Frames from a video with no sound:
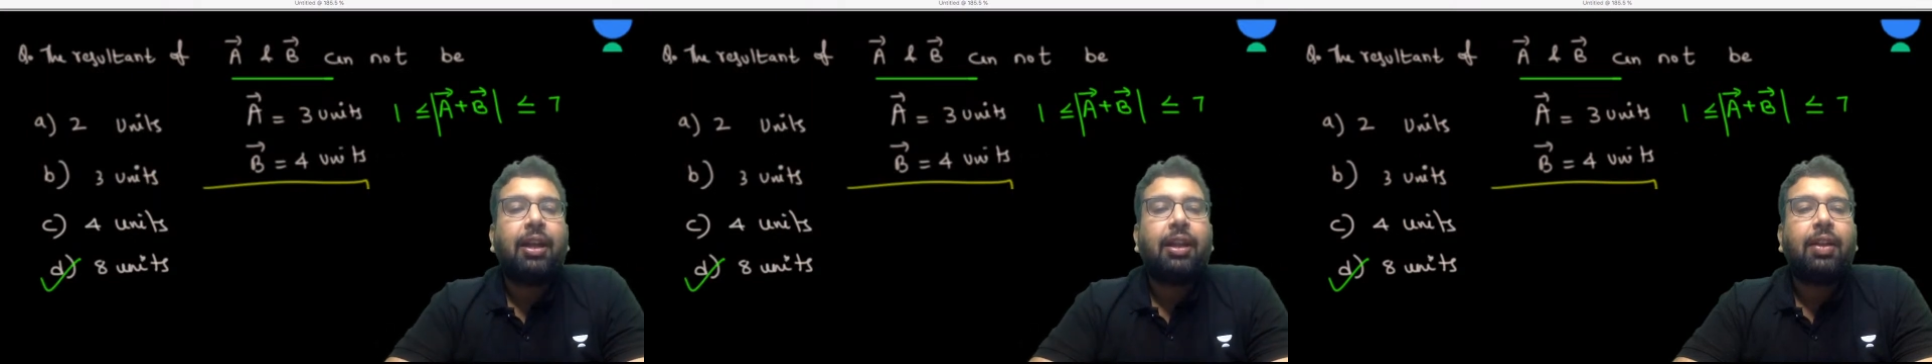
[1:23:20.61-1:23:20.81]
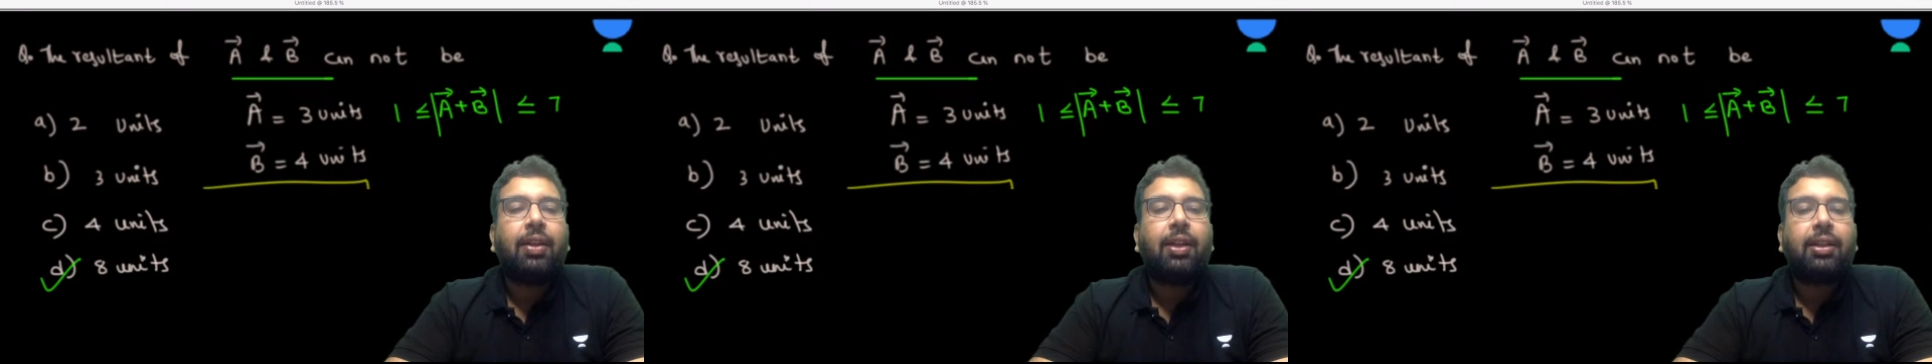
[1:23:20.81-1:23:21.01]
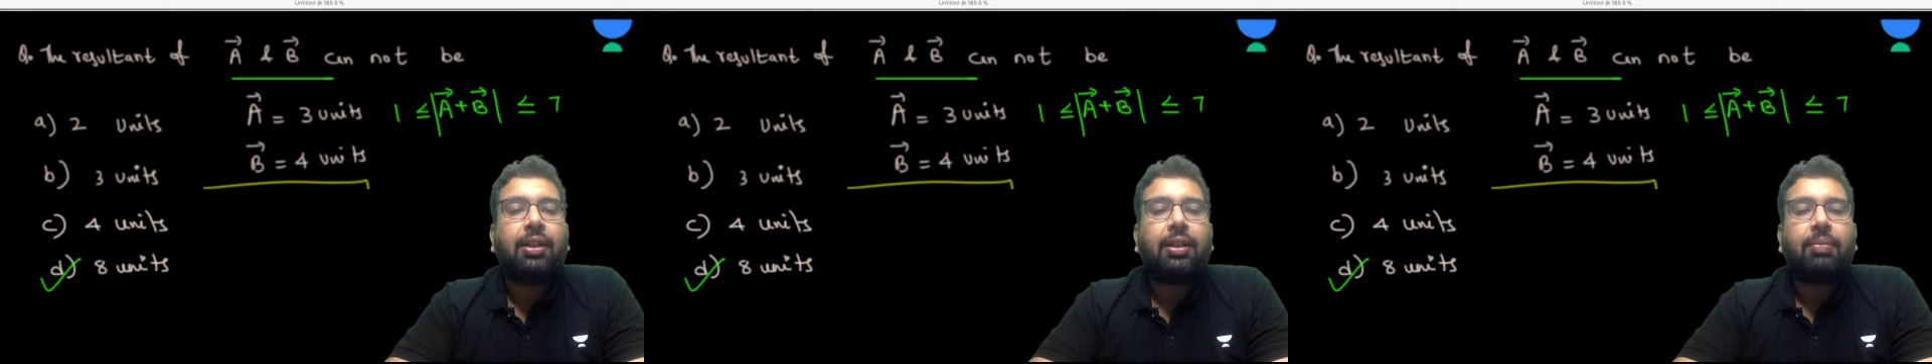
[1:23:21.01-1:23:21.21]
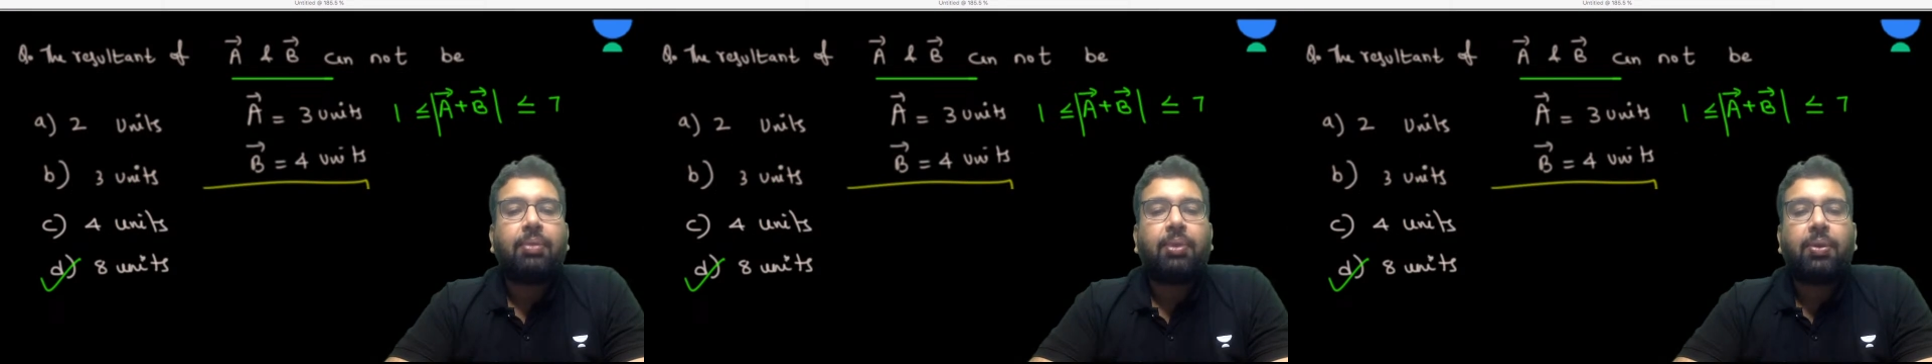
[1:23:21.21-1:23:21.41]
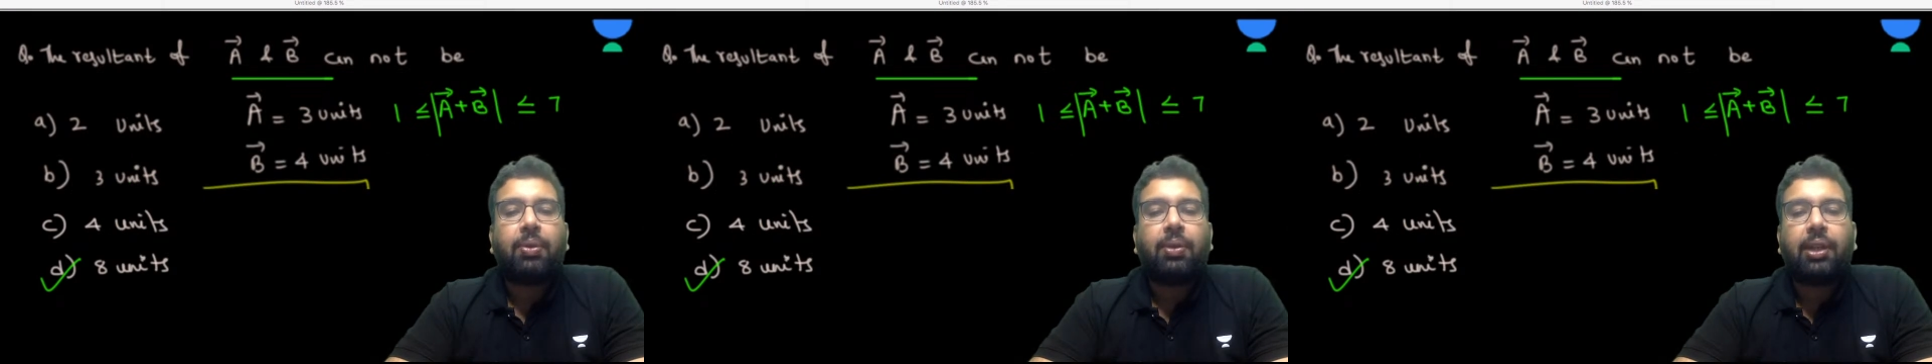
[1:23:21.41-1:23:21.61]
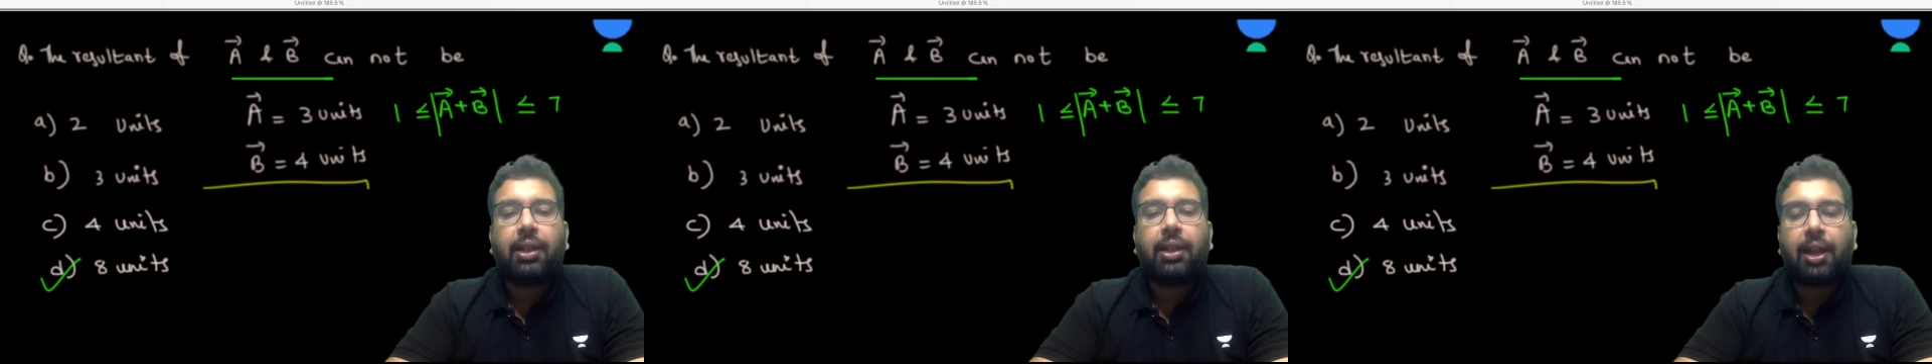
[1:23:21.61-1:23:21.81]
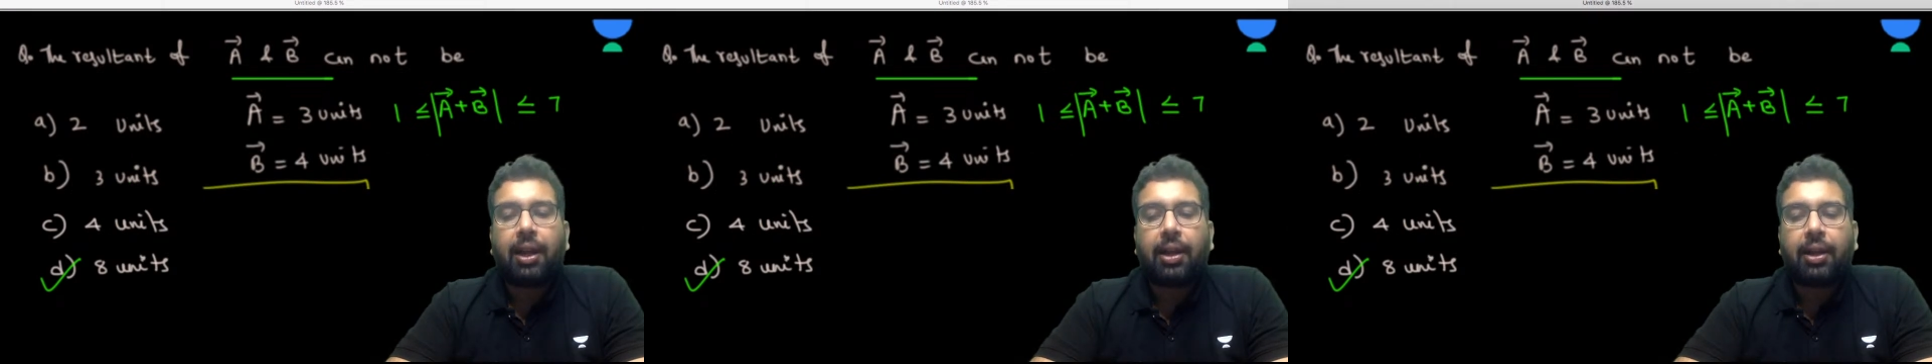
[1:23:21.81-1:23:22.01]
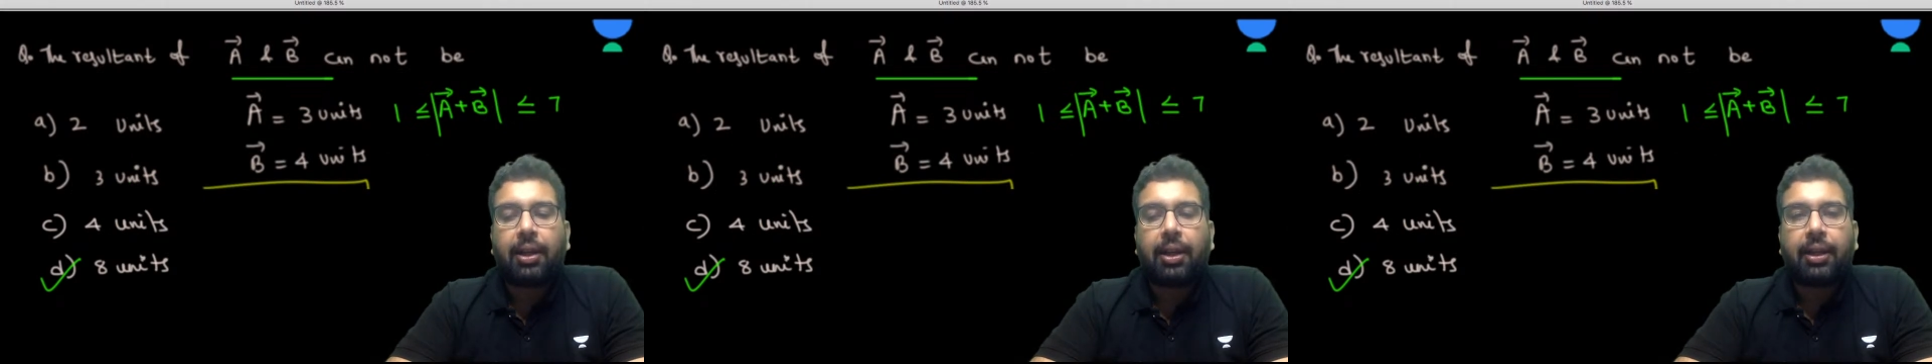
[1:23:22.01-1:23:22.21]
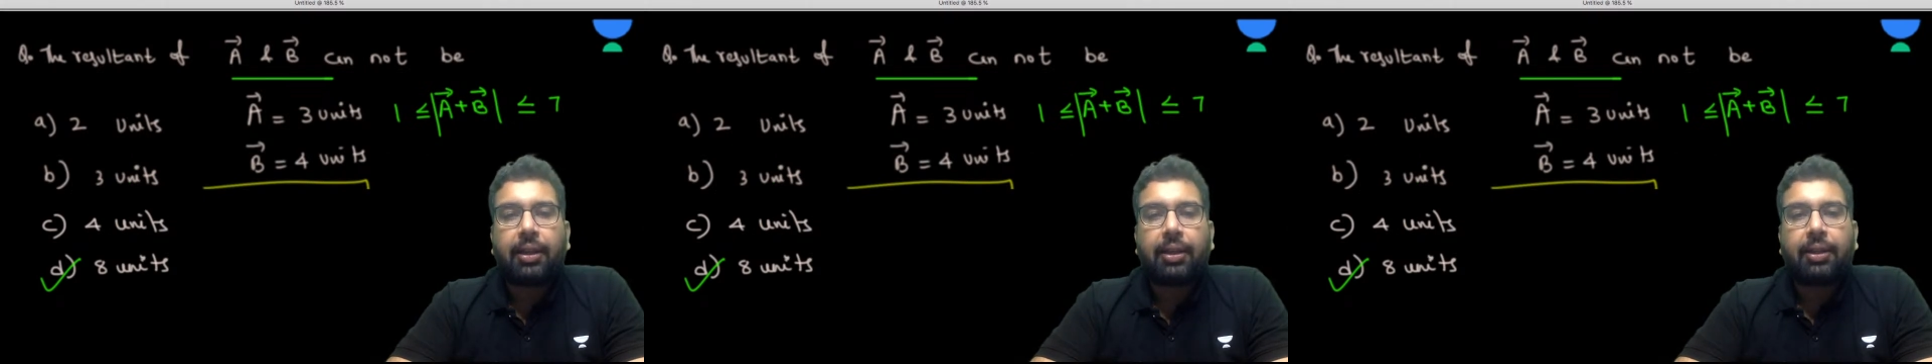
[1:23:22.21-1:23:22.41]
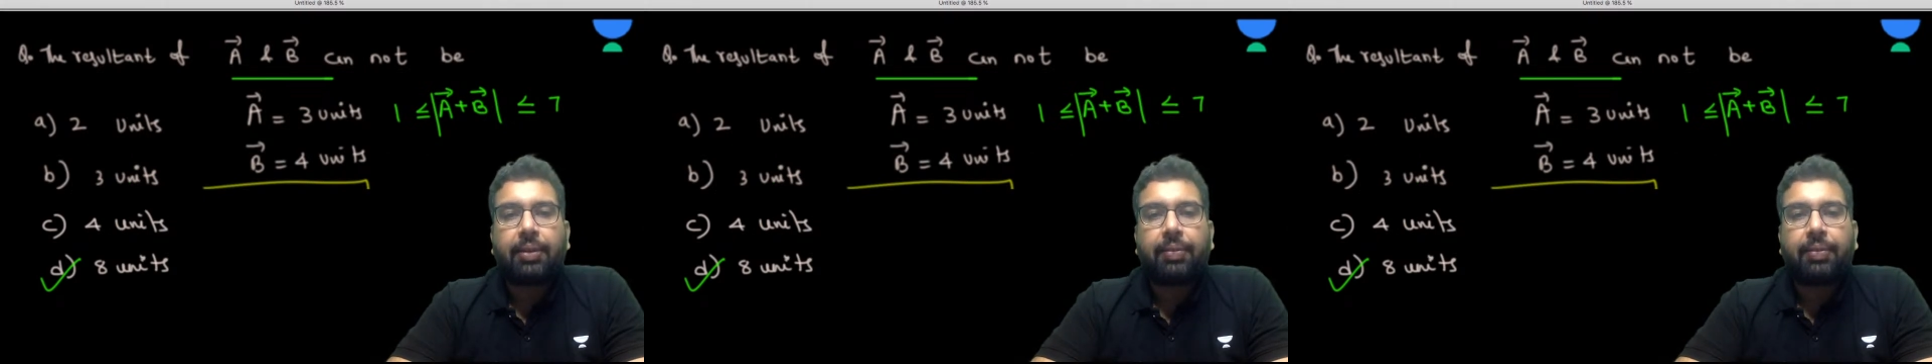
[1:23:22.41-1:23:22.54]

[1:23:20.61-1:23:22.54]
Now let's come to the third case.